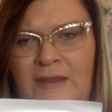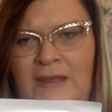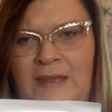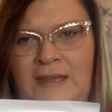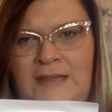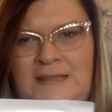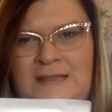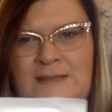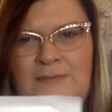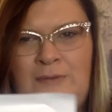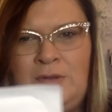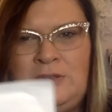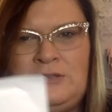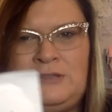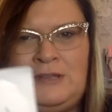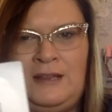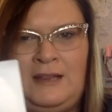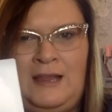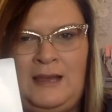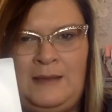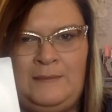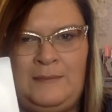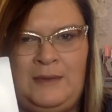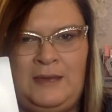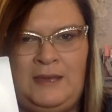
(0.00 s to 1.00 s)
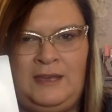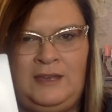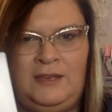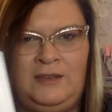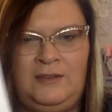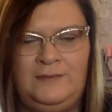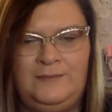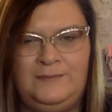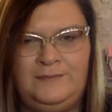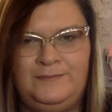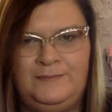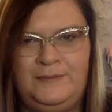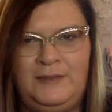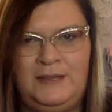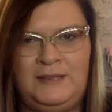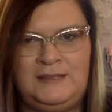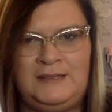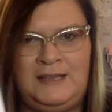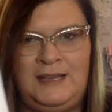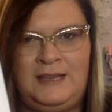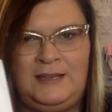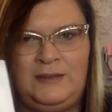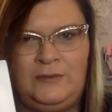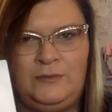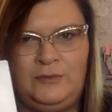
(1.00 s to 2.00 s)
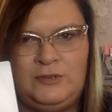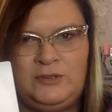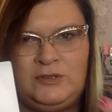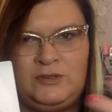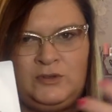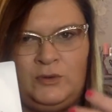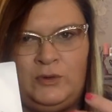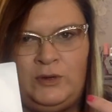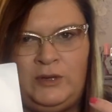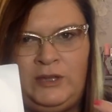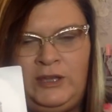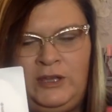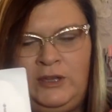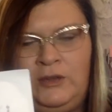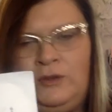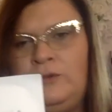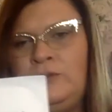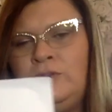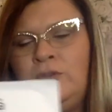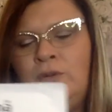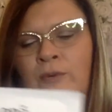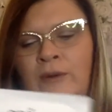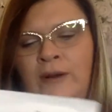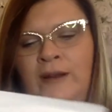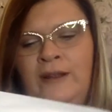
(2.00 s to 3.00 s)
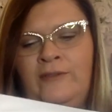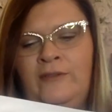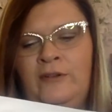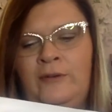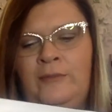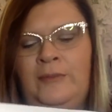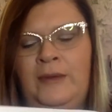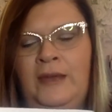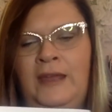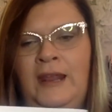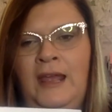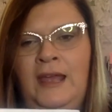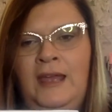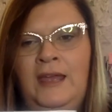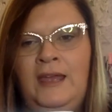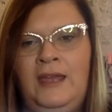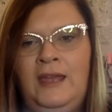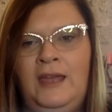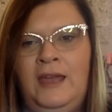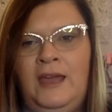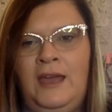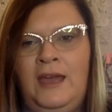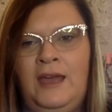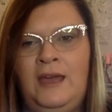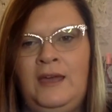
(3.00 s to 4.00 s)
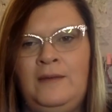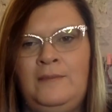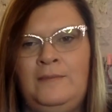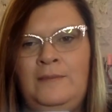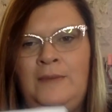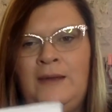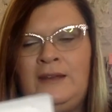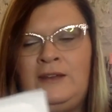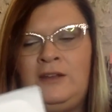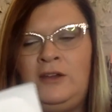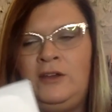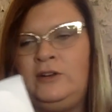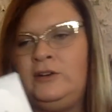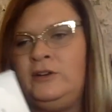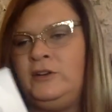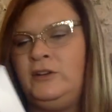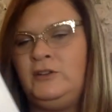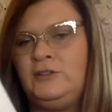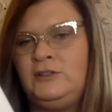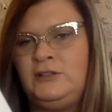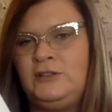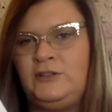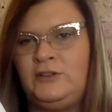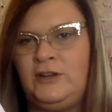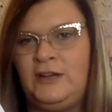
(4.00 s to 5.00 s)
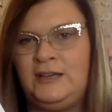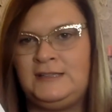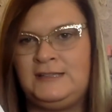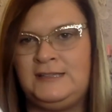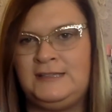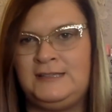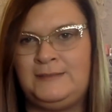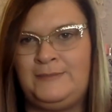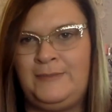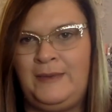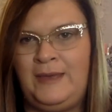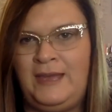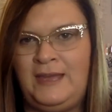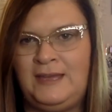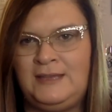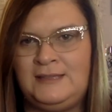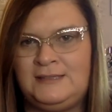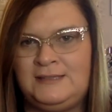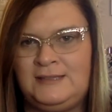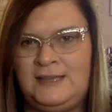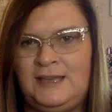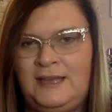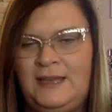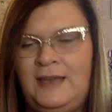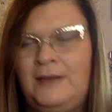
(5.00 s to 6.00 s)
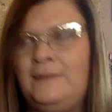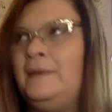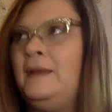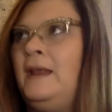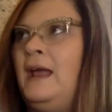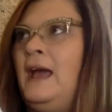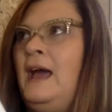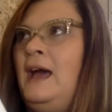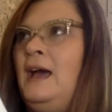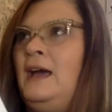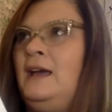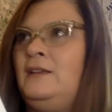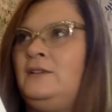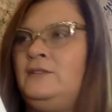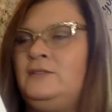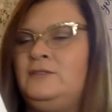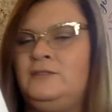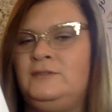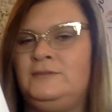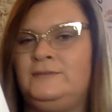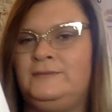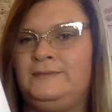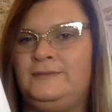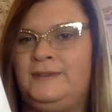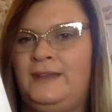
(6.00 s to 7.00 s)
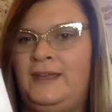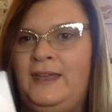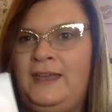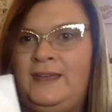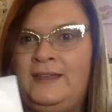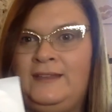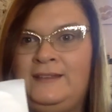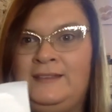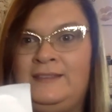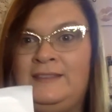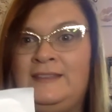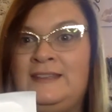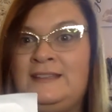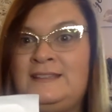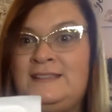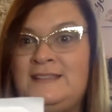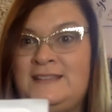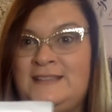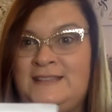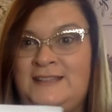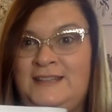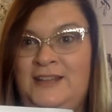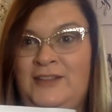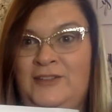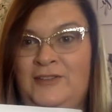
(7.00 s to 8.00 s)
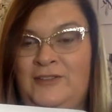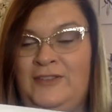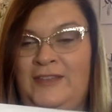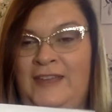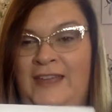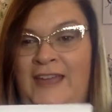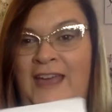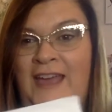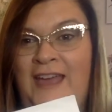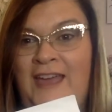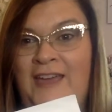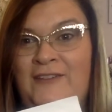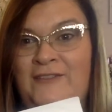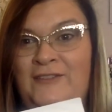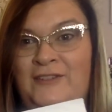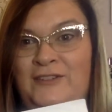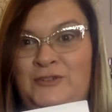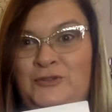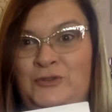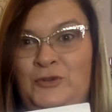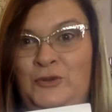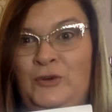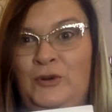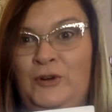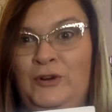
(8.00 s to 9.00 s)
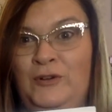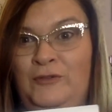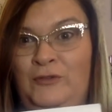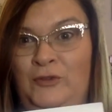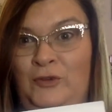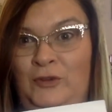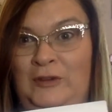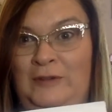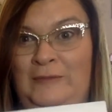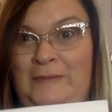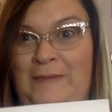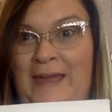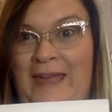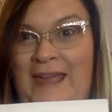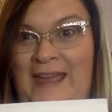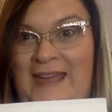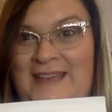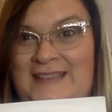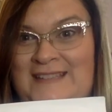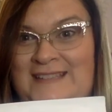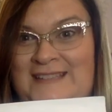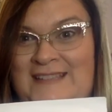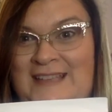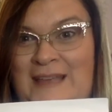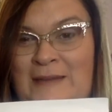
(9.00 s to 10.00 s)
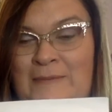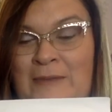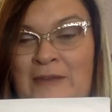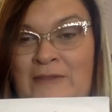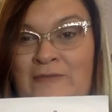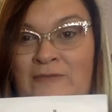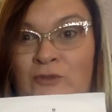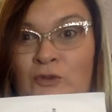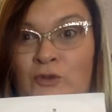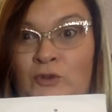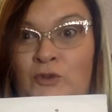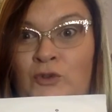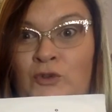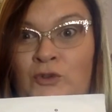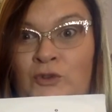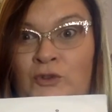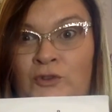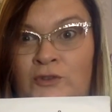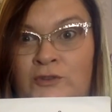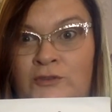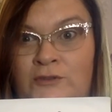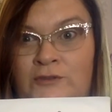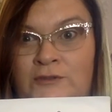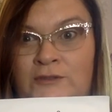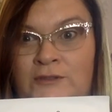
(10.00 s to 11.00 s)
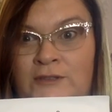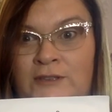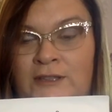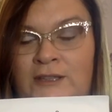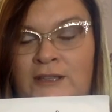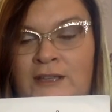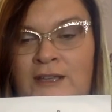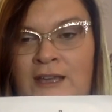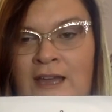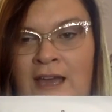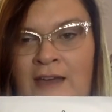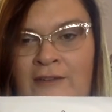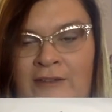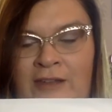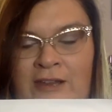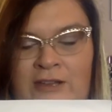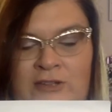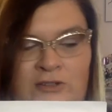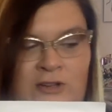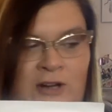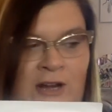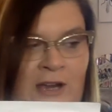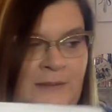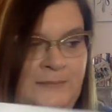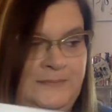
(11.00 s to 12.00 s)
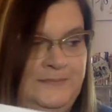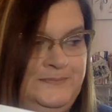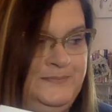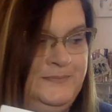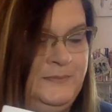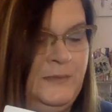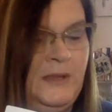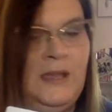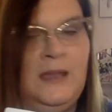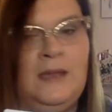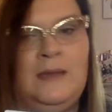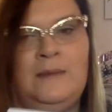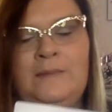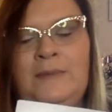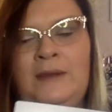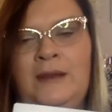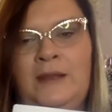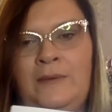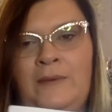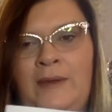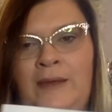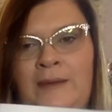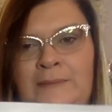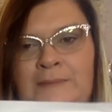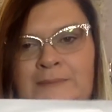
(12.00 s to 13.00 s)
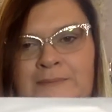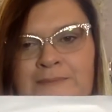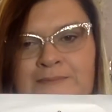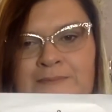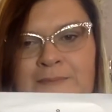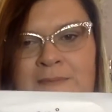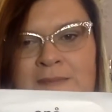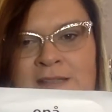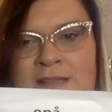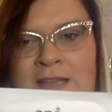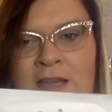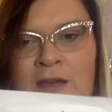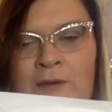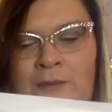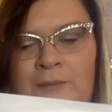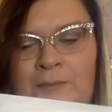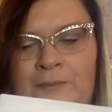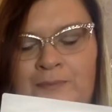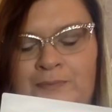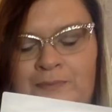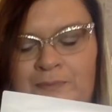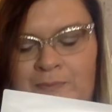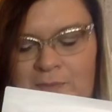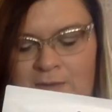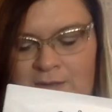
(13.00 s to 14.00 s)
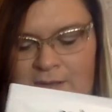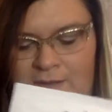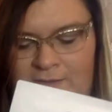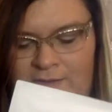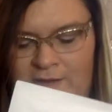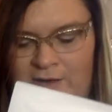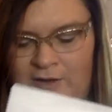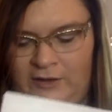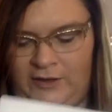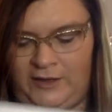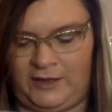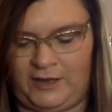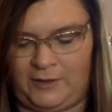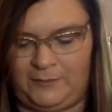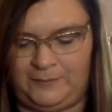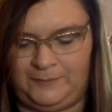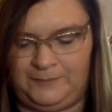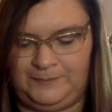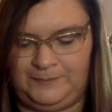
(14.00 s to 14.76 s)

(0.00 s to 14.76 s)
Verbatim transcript: it's supposed to like make it's like a restore youth or whatever. But um, my daughter usually tries these masks. I mean, I this is another thing. I have a drawer full of masks. I mean, full. I've got to try. But anyway, so there you go.